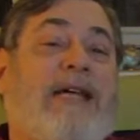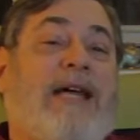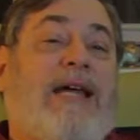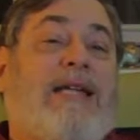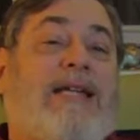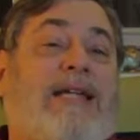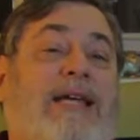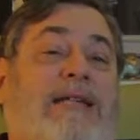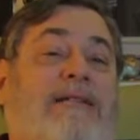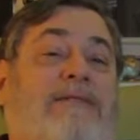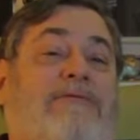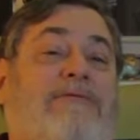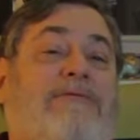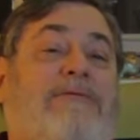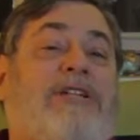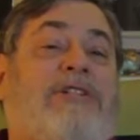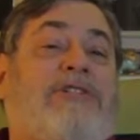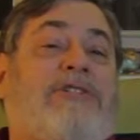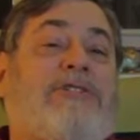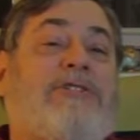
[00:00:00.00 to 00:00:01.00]
and that
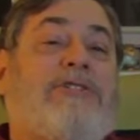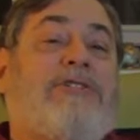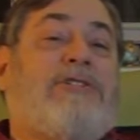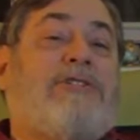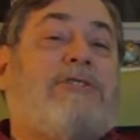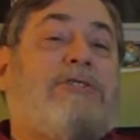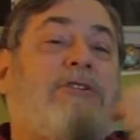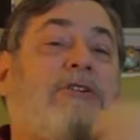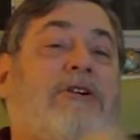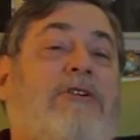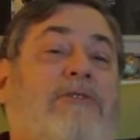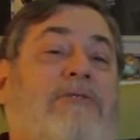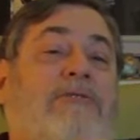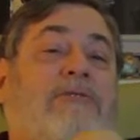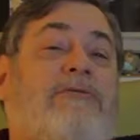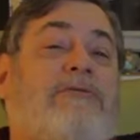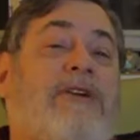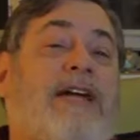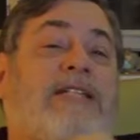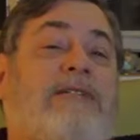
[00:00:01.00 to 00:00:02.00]
reaches, you know,
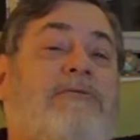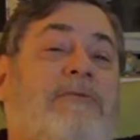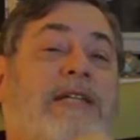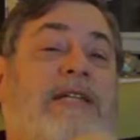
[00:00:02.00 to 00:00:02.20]
affects